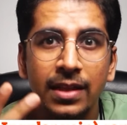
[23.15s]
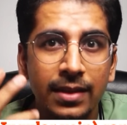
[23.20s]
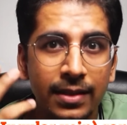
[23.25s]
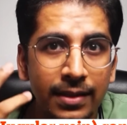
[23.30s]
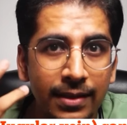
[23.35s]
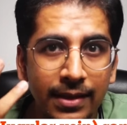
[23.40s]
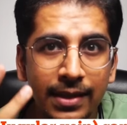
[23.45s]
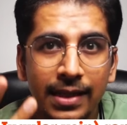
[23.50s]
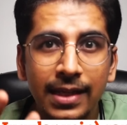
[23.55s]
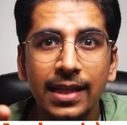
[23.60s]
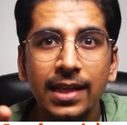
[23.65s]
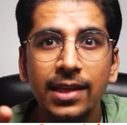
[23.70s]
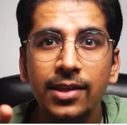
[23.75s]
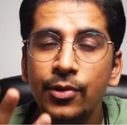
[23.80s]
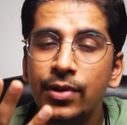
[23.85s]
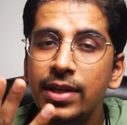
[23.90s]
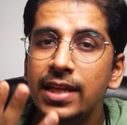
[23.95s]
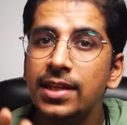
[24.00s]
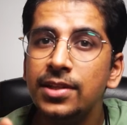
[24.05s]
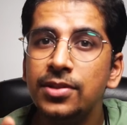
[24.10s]
Thirdly,
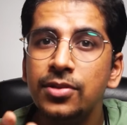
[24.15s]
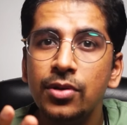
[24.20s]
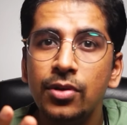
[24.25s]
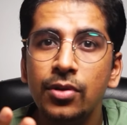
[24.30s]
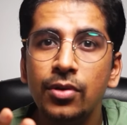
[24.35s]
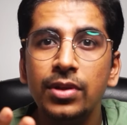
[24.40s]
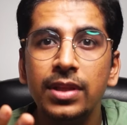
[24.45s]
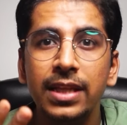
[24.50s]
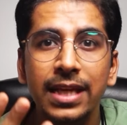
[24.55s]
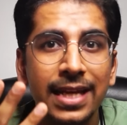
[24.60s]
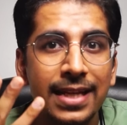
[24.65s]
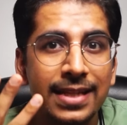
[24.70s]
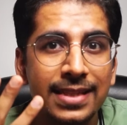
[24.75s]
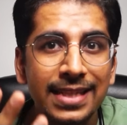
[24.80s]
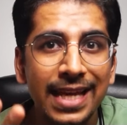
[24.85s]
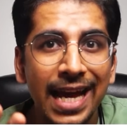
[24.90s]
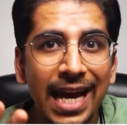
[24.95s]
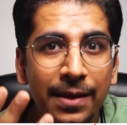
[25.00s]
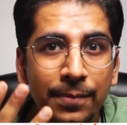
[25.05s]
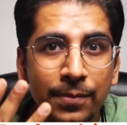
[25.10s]
you need to know the
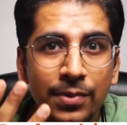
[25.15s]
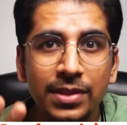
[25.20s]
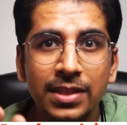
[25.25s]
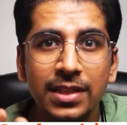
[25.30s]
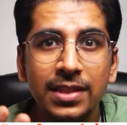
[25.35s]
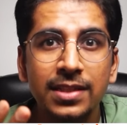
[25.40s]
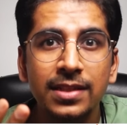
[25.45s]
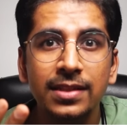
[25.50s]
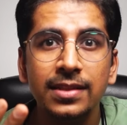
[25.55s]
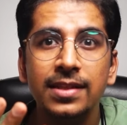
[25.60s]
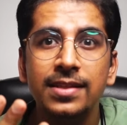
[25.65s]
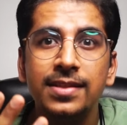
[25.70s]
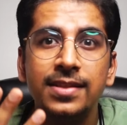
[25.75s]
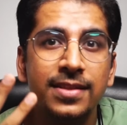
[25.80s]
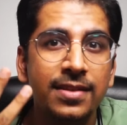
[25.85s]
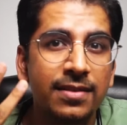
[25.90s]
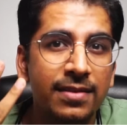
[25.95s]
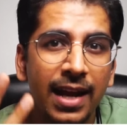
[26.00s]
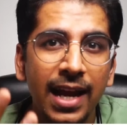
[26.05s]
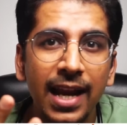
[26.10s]
exact procedure, the
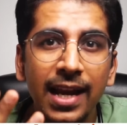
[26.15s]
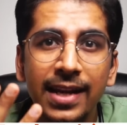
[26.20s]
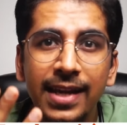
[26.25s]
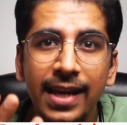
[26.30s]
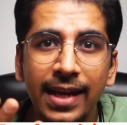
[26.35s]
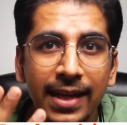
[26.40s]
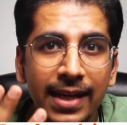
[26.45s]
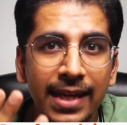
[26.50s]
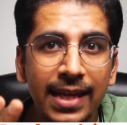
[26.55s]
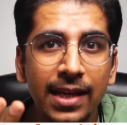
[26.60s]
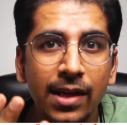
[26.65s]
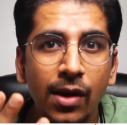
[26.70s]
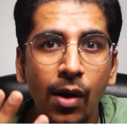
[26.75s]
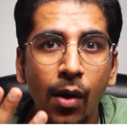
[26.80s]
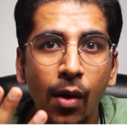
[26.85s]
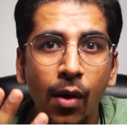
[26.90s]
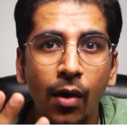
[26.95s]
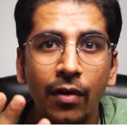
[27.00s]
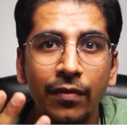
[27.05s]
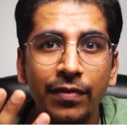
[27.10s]
sterile technique
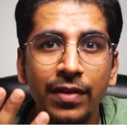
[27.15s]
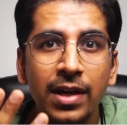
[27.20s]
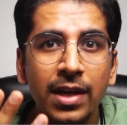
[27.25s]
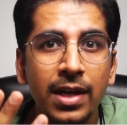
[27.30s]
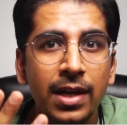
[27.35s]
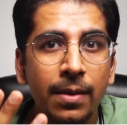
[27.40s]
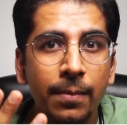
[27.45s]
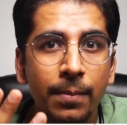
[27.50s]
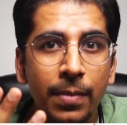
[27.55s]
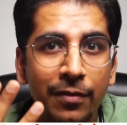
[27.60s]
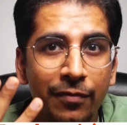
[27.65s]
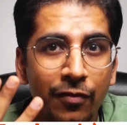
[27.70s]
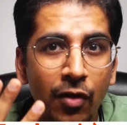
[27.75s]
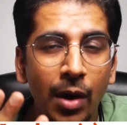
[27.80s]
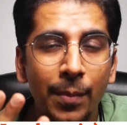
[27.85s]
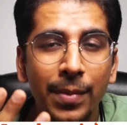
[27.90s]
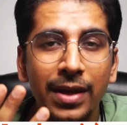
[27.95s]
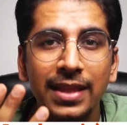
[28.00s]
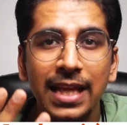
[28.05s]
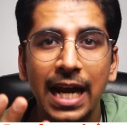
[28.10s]
of
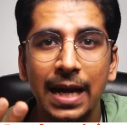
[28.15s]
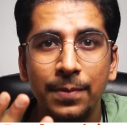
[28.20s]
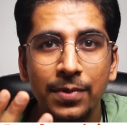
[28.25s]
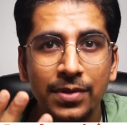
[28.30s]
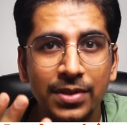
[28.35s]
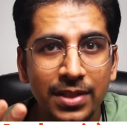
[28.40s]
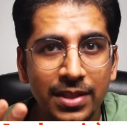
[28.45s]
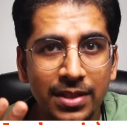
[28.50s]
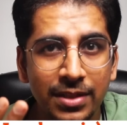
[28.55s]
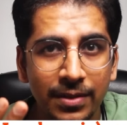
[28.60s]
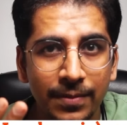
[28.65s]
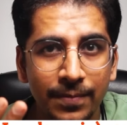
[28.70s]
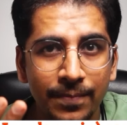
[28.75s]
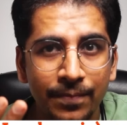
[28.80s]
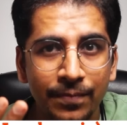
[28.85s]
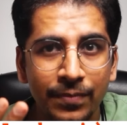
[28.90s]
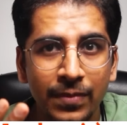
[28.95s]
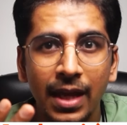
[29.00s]
performing that procedure